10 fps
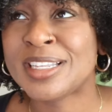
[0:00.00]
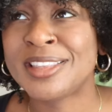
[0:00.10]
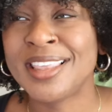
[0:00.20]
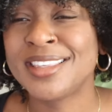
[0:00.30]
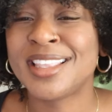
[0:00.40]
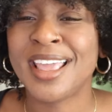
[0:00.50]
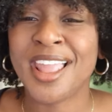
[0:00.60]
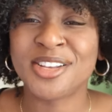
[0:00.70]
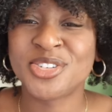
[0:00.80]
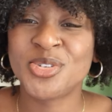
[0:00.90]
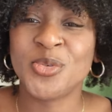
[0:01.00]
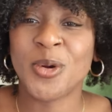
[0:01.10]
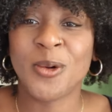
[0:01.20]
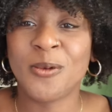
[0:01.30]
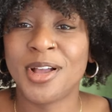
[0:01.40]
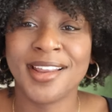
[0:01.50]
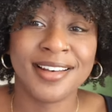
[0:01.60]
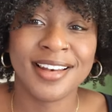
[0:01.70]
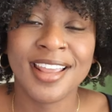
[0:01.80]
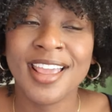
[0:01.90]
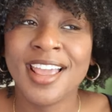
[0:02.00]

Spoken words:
I think it's the H201.